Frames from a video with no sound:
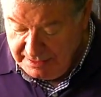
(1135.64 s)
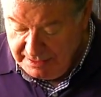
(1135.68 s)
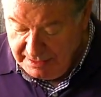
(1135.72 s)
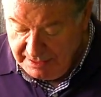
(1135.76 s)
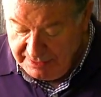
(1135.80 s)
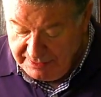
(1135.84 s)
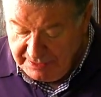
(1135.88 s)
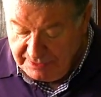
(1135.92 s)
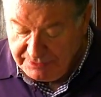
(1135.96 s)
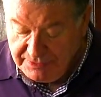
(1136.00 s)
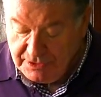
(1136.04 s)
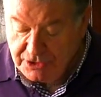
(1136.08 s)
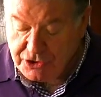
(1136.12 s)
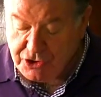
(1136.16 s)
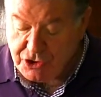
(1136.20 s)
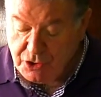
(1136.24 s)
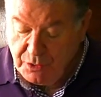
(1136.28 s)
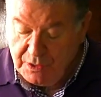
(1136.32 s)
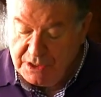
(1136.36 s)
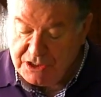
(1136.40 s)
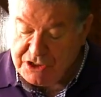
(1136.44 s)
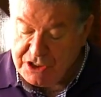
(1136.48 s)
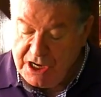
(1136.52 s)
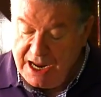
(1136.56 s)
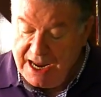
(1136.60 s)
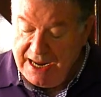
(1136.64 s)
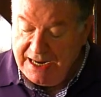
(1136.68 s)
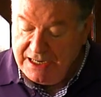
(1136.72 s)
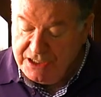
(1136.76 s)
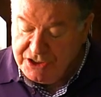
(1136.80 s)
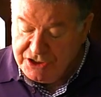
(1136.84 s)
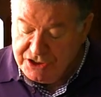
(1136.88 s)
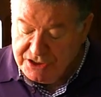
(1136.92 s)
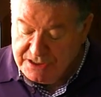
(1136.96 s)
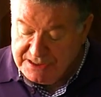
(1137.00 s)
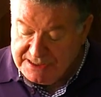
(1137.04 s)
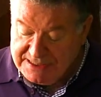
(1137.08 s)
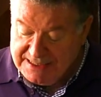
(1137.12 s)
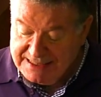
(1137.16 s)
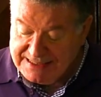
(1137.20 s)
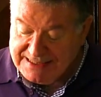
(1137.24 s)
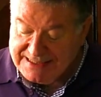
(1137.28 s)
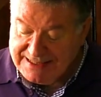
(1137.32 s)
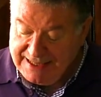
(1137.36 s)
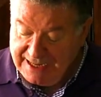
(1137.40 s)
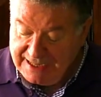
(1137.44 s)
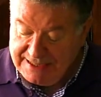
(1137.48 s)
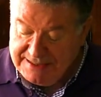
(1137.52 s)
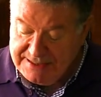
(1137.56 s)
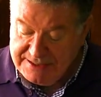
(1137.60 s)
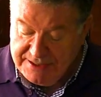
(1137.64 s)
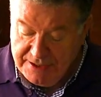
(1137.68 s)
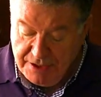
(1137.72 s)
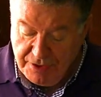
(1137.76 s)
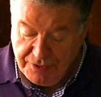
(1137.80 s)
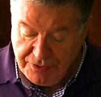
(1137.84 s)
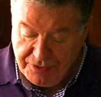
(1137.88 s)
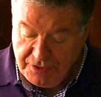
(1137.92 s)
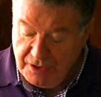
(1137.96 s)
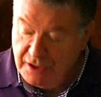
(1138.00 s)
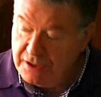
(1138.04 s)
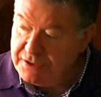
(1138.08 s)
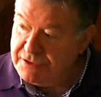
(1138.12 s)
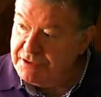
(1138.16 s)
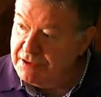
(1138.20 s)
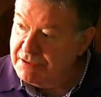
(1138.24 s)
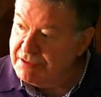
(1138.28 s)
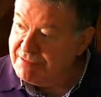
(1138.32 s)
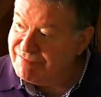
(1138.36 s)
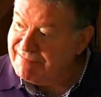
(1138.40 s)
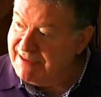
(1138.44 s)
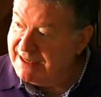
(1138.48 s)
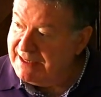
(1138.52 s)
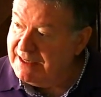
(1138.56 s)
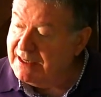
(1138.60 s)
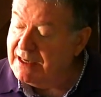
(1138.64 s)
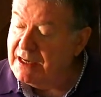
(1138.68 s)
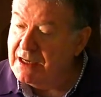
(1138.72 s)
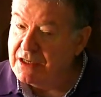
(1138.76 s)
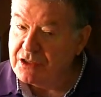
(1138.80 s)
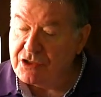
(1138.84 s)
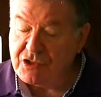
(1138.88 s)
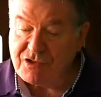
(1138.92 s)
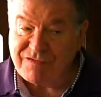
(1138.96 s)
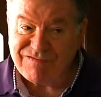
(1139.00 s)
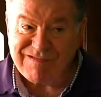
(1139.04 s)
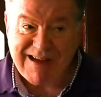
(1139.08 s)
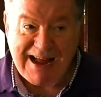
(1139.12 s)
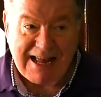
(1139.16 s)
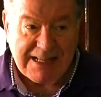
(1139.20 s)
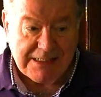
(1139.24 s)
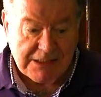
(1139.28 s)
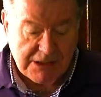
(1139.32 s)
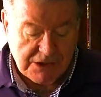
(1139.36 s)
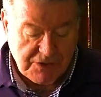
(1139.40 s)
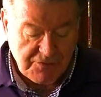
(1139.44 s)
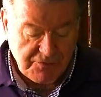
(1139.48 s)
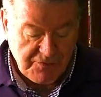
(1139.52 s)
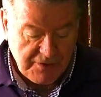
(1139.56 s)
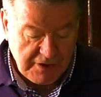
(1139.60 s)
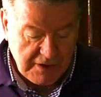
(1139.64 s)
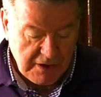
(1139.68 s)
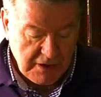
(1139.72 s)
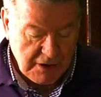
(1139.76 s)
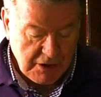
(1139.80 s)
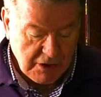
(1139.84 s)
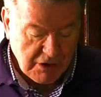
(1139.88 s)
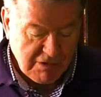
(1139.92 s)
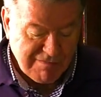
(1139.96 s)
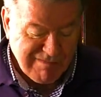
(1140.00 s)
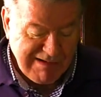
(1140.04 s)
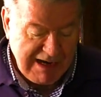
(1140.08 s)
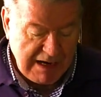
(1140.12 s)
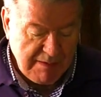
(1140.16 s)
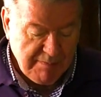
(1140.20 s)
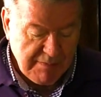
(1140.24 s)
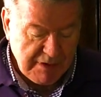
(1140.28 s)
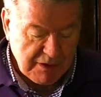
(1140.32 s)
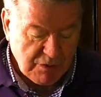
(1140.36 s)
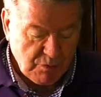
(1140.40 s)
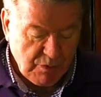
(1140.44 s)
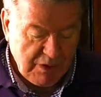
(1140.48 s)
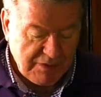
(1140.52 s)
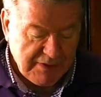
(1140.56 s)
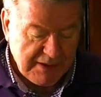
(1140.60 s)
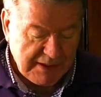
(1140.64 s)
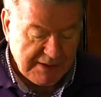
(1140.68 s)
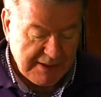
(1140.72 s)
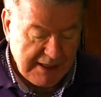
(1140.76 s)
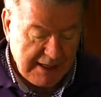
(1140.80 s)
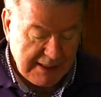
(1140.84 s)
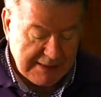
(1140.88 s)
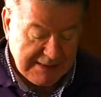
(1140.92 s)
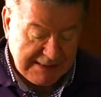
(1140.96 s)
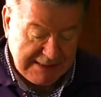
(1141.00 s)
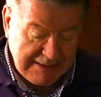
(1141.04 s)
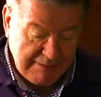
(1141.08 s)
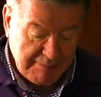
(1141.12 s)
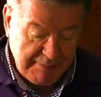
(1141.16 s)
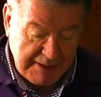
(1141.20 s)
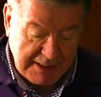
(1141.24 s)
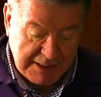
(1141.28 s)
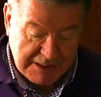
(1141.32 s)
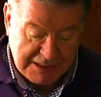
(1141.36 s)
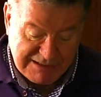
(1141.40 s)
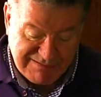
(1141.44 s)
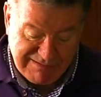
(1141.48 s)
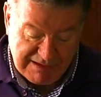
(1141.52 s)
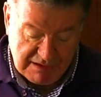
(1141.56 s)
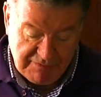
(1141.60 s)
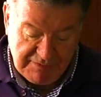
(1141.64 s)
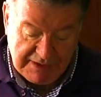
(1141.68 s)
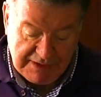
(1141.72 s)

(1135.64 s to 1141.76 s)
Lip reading: that the Jewish agency's 1933 transfer agreement with the Nazi Ministry of